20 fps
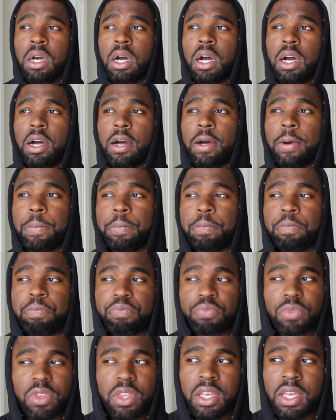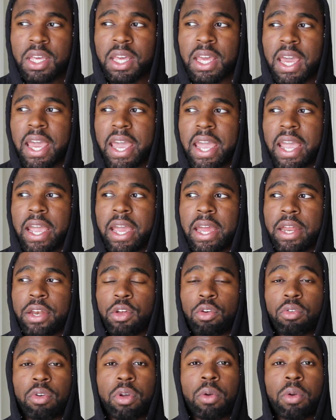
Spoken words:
And you're